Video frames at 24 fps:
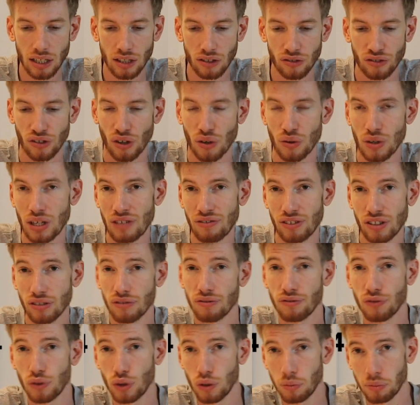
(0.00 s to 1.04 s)
So if it's a
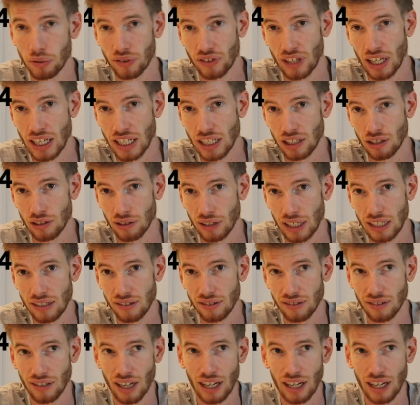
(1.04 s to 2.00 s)
4% increase,